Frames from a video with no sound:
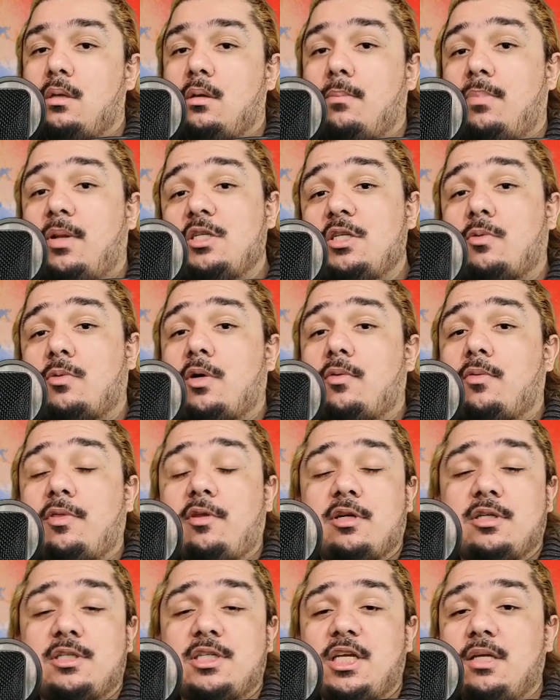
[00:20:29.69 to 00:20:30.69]
Please work with
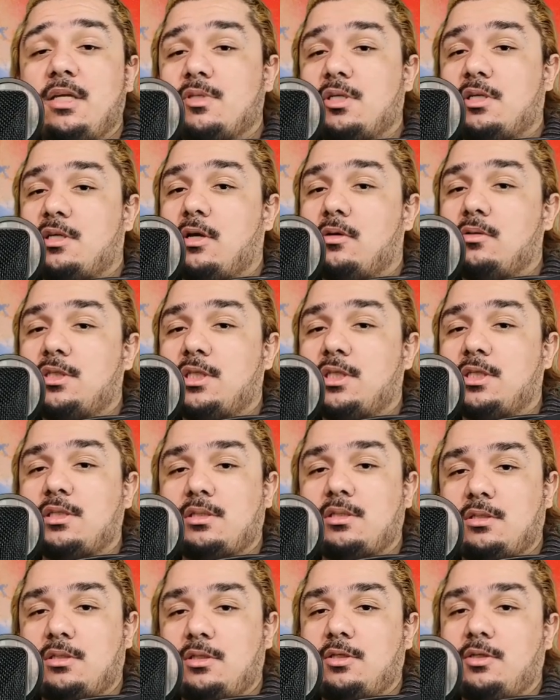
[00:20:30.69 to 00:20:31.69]
your teams and
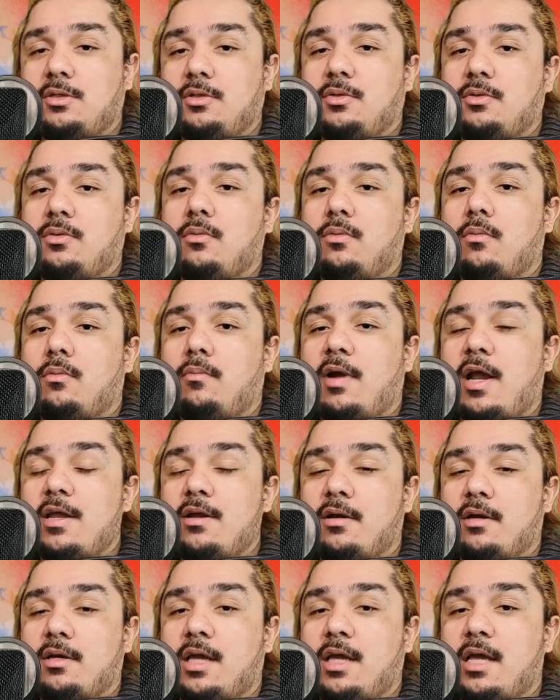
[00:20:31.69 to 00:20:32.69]
coaches to write
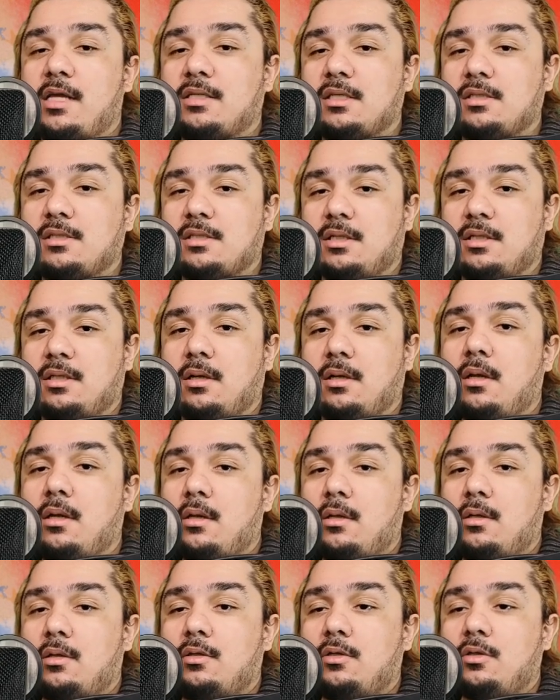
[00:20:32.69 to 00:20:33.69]
your cases and
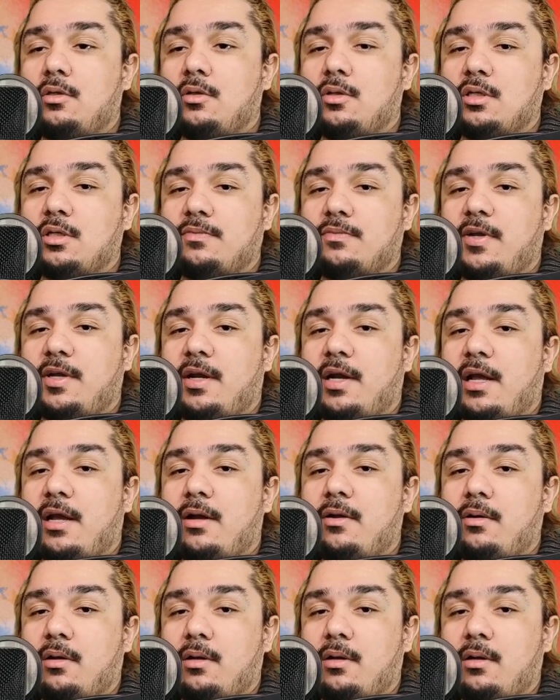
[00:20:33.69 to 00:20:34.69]
do this figured
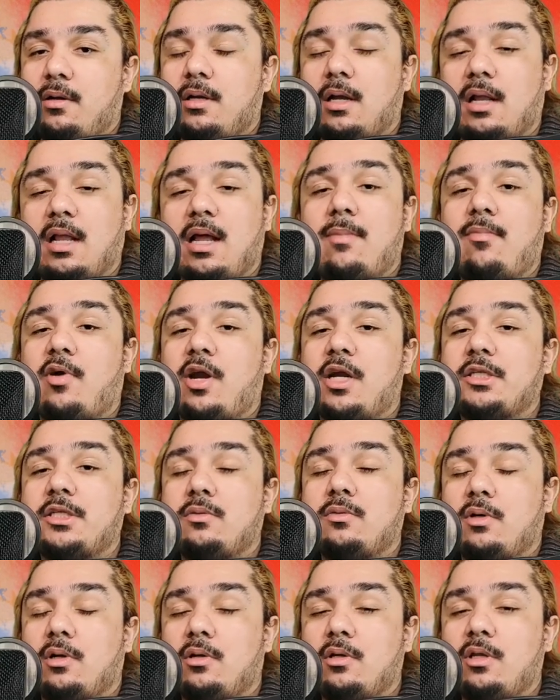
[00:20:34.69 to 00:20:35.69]
out. Collaboration
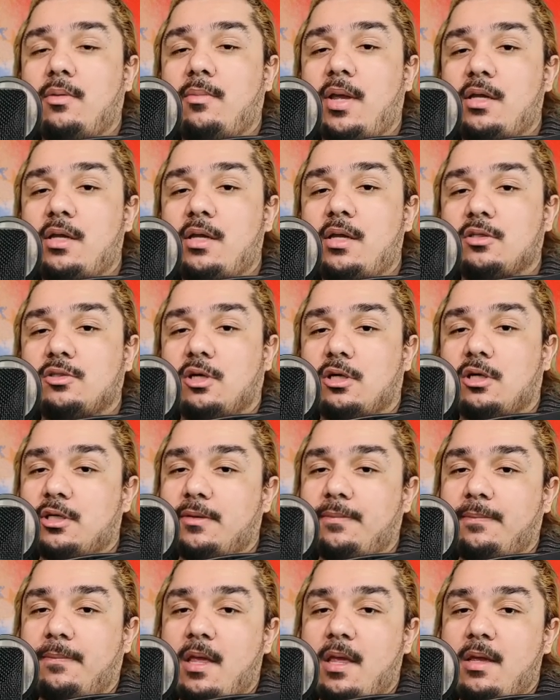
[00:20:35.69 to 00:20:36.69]
will only make you
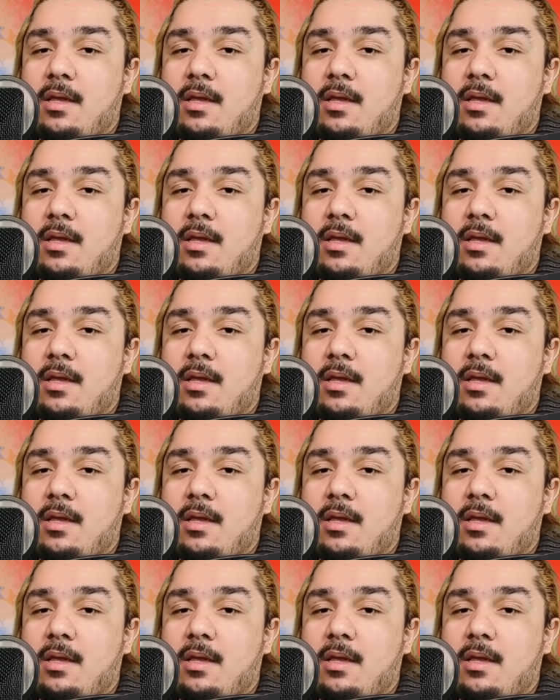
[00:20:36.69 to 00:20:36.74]
stronger.